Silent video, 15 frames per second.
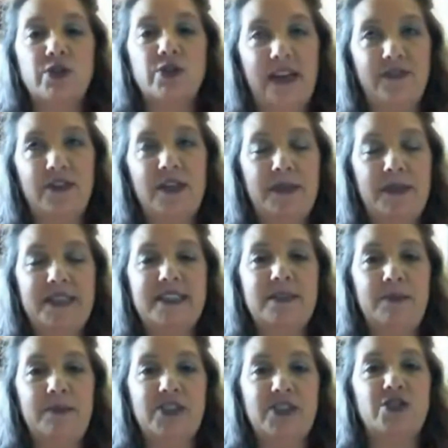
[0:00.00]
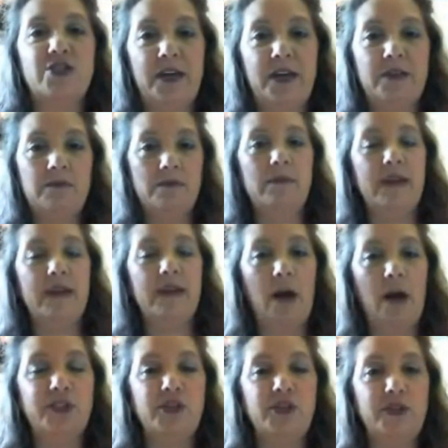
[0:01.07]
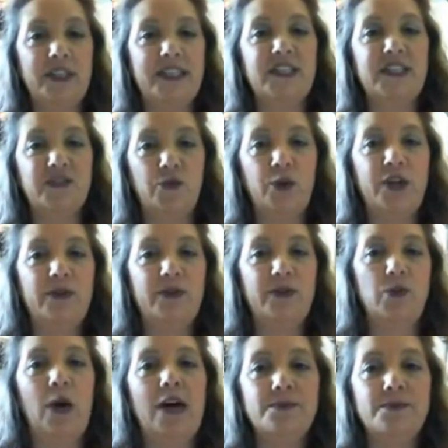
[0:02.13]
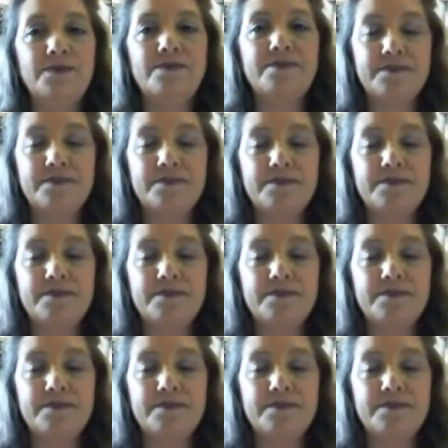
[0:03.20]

Those will definitely be some extra opportunities for you as well.